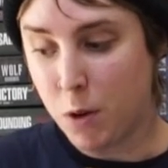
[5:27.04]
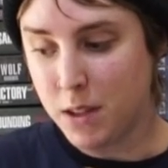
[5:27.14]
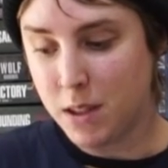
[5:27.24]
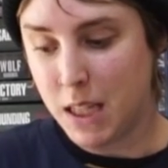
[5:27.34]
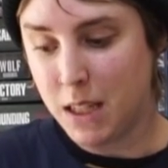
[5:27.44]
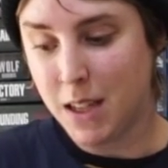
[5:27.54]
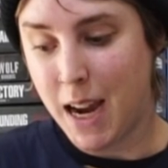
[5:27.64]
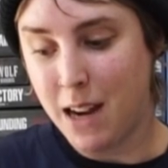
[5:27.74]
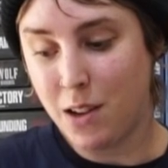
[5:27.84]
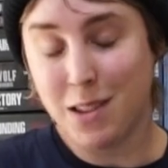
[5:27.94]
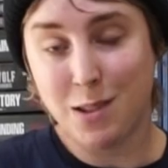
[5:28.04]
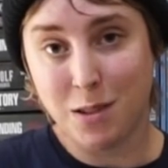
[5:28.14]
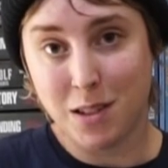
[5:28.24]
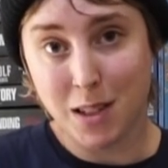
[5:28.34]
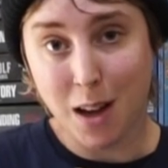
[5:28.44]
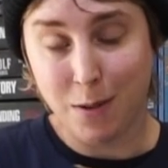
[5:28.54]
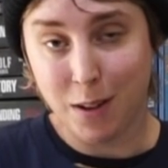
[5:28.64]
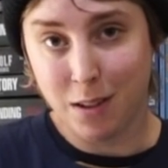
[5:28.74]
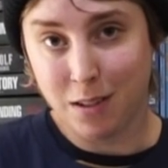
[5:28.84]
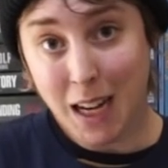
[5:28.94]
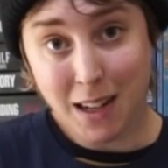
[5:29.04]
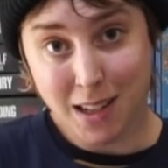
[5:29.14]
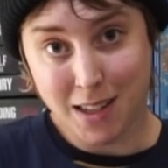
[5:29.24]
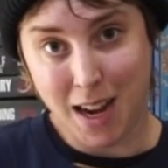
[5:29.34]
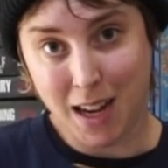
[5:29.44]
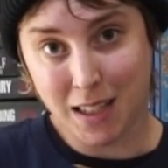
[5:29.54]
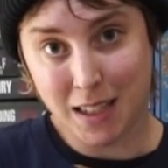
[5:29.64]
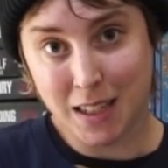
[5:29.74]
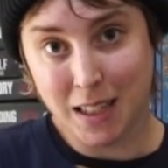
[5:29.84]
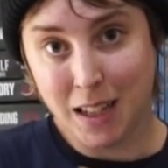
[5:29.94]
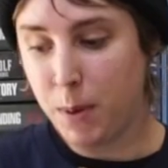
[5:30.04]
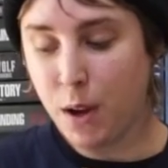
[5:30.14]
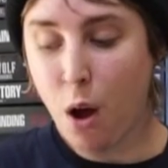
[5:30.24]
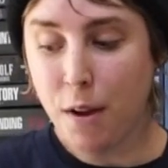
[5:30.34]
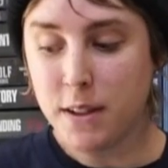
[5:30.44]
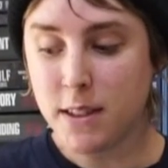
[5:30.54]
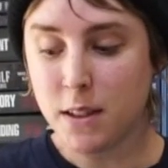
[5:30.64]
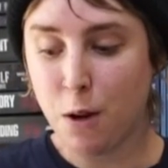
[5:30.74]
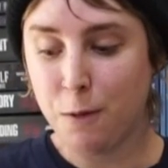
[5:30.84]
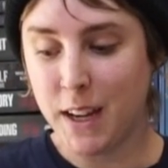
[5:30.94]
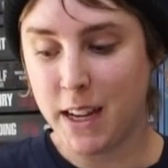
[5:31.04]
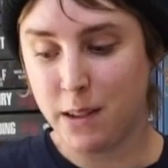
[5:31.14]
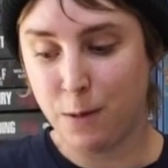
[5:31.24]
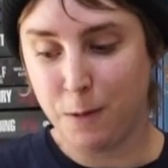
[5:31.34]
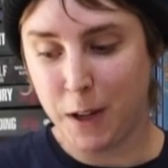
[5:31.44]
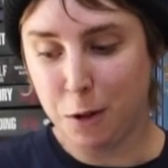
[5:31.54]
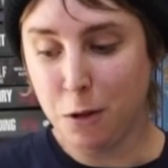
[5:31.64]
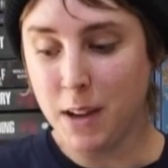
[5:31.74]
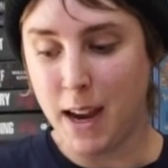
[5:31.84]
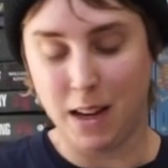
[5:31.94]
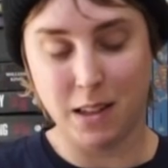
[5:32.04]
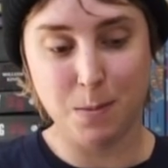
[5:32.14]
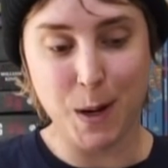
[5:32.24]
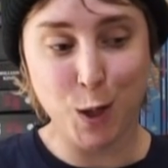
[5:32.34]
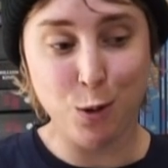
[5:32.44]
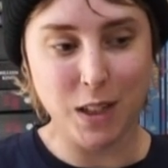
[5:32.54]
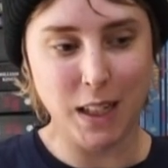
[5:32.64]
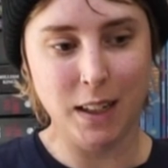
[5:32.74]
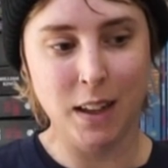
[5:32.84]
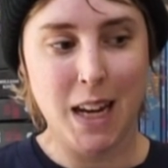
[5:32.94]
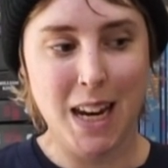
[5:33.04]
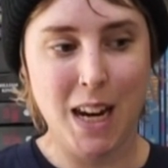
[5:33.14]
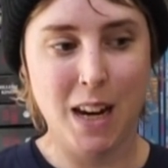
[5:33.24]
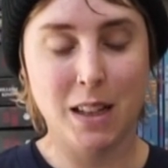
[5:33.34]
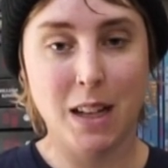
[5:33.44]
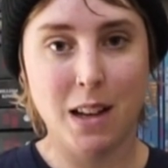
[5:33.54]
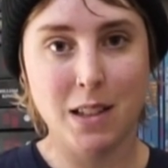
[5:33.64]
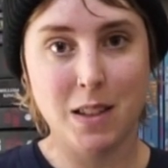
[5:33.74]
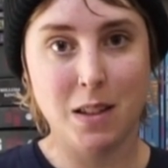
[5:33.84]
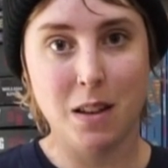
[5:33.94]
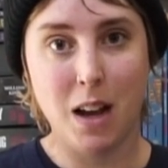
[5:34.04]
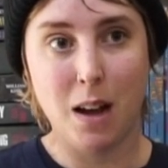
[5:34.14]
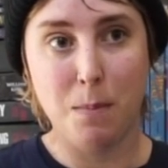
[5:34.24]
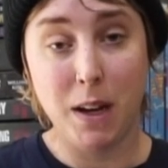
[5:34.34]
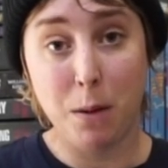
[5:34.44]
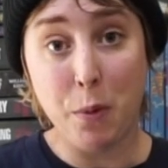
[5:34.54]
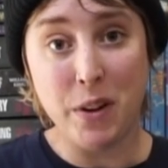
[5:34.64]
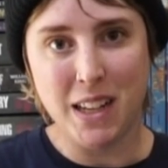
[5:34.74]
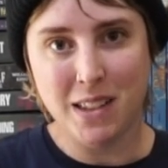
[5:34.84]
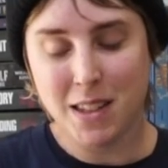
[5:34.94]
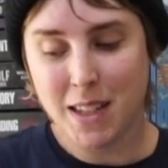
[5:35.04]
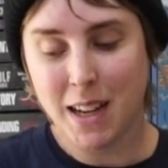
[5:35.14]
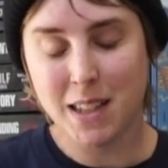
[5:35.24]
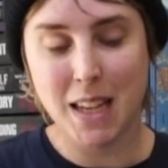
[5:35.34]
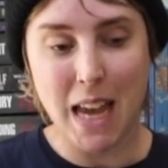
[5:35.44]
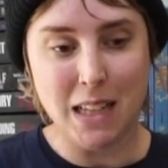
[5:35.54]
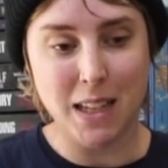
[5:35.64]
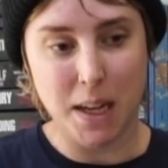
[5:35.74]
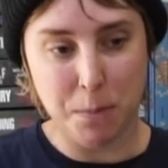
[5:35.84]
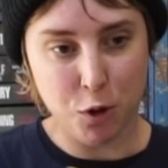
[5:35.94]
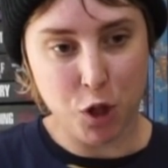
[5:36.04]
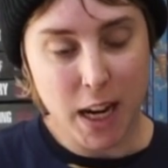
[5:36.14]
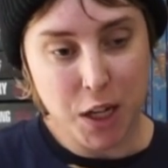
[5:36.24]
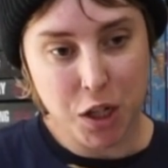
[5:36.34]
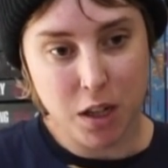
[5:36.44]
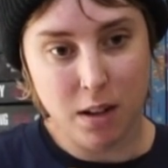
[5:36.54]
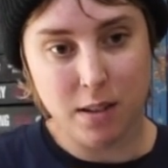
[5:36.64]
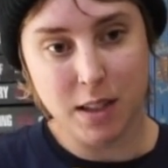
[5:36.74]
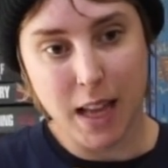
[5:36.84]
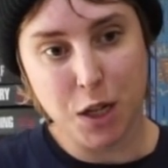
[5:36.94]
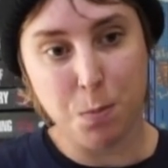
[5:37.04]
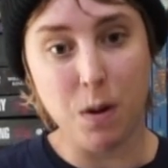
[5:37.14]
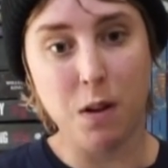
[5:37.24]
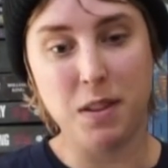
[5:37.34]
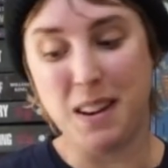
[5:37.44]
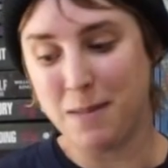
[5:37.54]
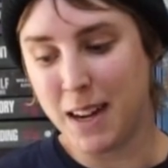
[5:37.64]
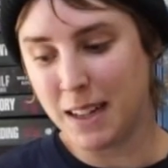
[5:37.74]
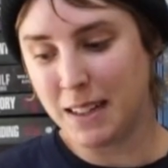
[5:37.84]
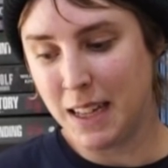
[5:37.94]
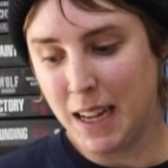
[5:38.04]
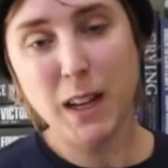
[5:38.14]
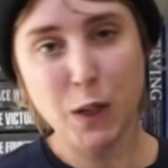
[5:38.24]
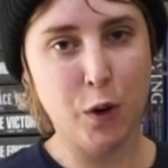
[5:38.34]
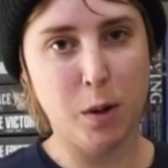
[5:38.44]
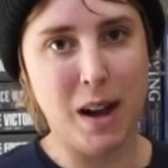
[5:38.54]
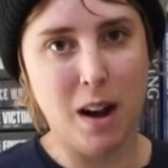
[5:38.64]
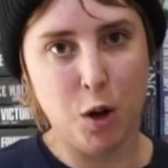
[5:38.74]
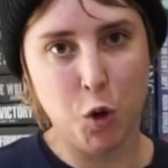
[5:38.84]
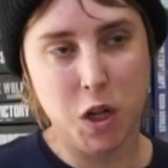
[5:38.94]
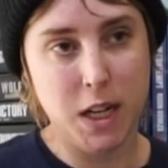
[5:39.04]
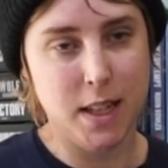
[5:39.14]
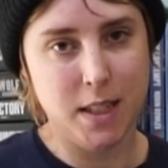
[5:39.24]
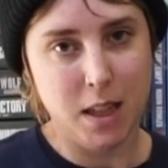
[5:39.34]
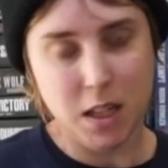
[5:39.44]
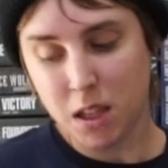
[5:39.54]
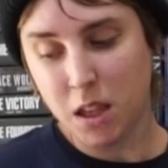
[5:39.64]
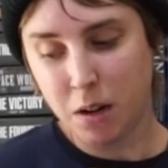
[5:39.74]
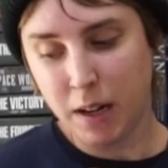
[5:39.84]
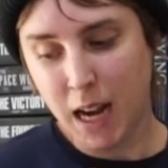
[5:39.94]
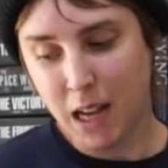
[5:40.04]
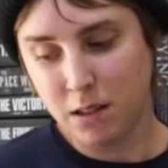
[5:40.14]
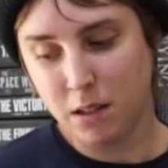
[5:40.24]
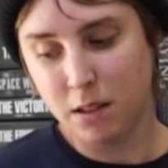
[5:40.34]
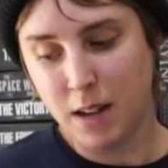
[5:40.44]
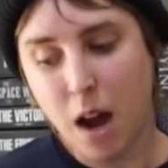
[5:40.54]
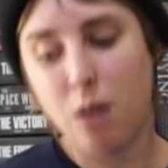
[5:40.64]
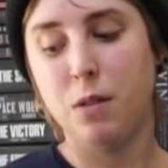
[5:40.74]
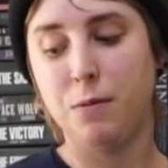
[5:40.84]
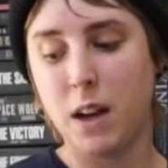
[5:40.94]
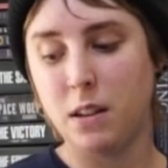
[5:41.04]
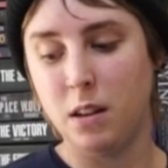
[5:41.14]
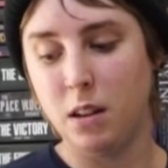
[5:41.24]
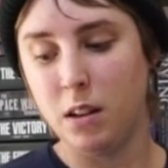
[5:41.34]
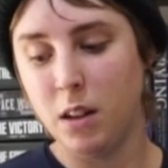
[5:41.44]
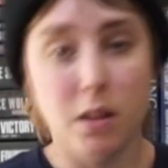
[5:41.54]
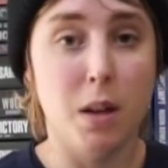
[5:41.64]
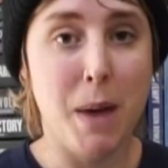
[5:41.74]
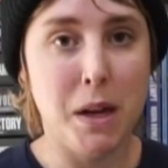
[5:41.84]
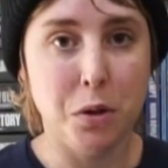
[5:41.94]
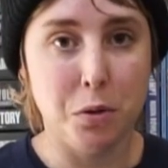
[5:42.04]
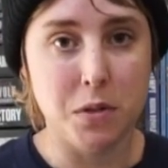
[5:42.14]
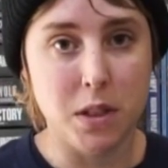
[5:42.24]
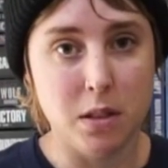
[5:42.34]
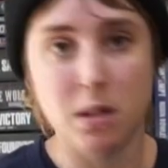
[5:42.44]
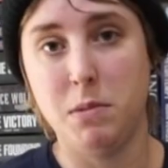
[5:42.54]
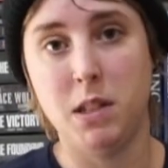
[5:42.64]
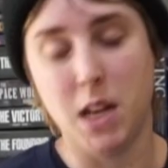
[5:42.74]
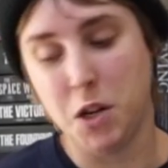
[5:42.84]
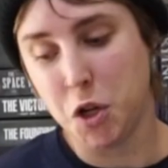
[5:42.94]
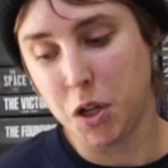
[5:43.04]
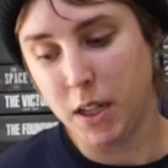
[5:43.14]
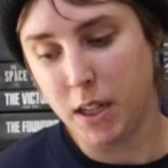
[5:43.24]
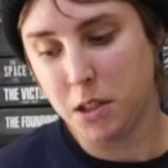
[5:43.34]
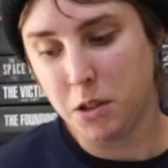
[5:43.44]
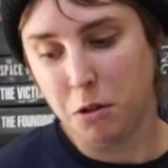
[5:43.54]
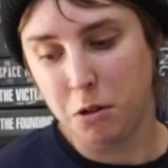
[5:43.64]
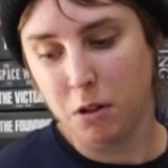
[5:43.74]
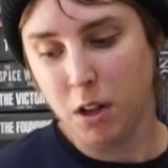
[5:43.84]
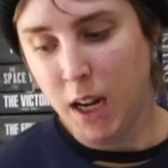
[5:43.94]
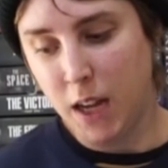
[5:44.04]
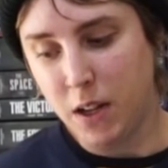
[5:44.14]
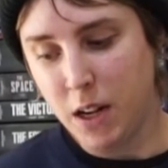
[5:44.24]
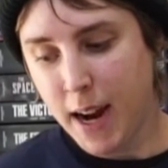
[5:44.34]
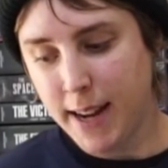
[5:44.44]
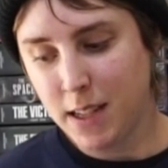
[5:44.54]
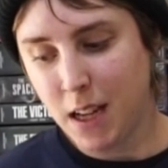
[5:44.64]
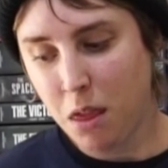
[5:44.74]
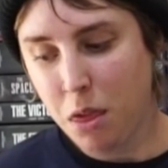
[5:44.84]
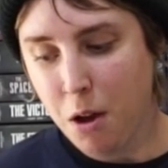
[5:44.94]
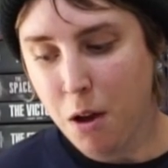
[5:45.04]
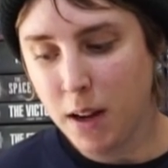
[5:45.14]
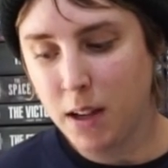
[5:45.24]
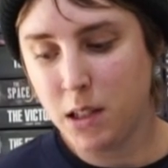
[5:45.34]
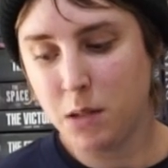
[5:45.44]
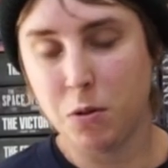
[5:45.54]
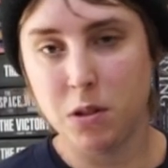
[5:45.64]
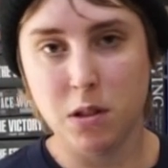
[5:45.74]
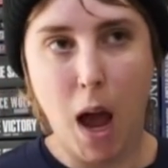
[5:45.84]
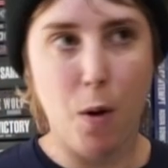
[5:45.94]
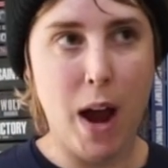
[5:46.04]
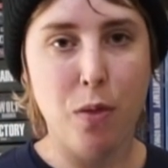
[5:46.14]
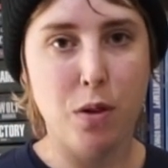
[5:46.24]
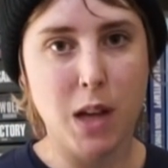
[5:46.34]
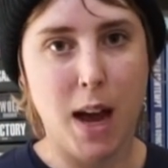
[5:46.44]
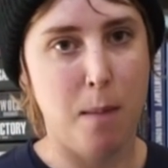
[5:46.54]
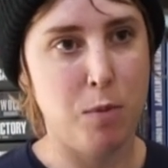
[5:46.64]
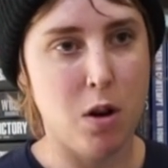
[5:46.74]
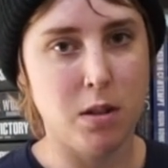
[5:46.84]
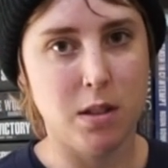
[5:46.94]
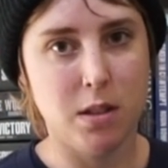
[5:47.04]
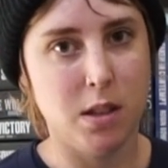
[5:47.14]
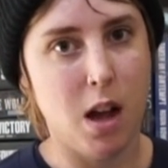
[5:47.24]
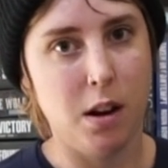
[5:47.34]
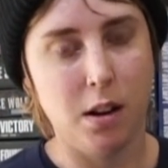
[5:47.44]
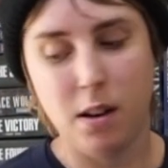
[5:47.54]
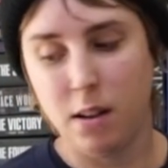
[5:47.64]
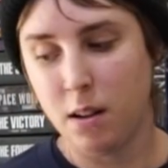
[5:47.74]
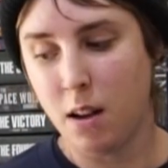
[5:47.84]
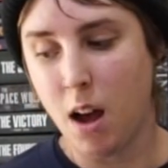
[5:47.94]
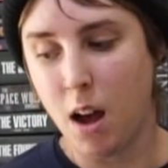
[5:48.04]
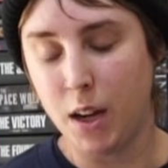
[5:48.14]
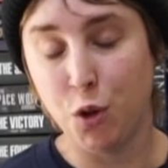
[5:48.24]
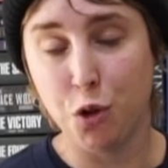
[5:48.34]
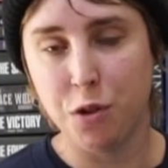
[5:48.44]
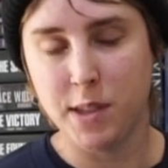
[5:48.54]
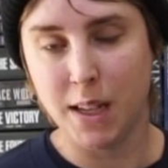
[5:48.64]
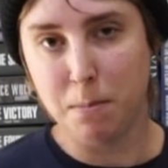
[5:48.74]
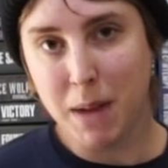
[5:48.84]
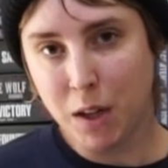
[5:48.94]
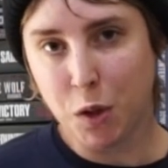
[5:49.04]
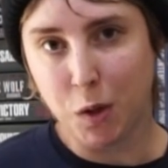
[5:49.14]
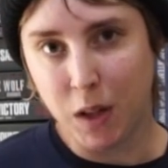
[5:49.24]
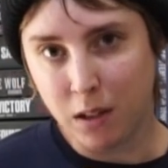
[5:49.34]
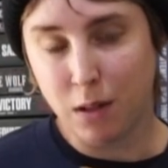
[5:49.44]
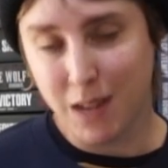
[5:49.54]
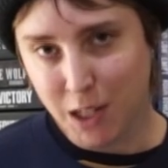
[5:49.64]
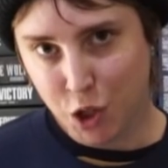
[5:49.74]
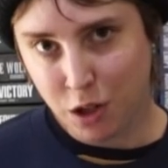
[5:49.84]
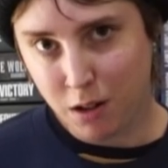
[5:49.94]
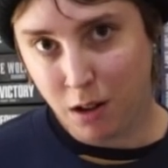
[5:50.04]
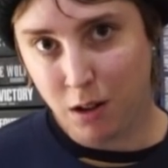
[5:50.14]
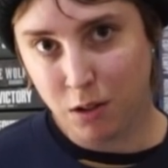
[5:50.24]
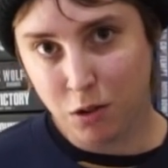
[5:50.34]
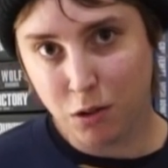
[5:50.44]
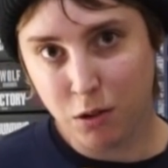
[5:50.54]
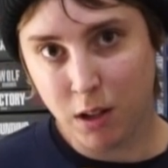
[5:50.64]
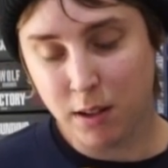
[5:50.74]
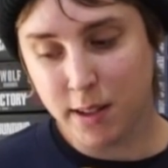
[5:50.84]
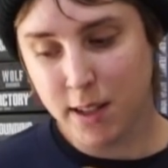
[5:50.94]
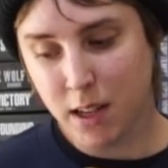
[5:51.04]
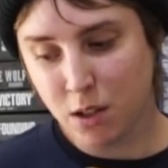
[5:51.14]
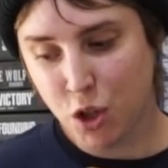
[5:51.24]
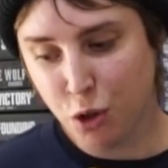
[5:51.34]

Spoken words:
was the scientist to discover intersex. Because of his field and his specialty, he classed being born intersex as a mutation slash birth defect. Flash forward about 100 years, and this theory has now affected the medical system, essentially. So in the 1930s was around the time doctors started introducing medical intervention to intersex